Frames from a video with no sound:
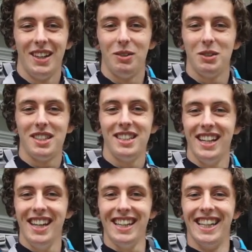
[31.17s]
What's the
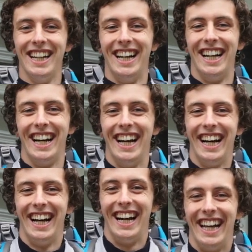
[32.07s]
date?
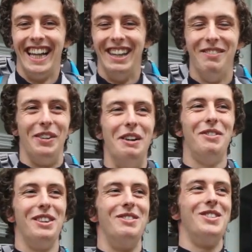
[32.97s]
The
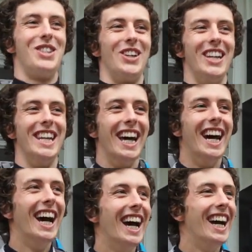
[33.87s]
5th of June
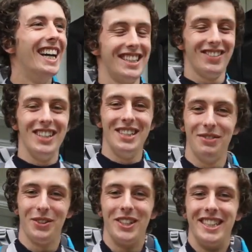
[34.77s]

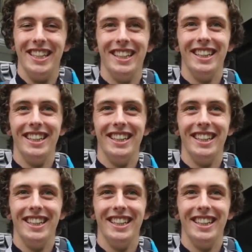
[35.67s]
2040.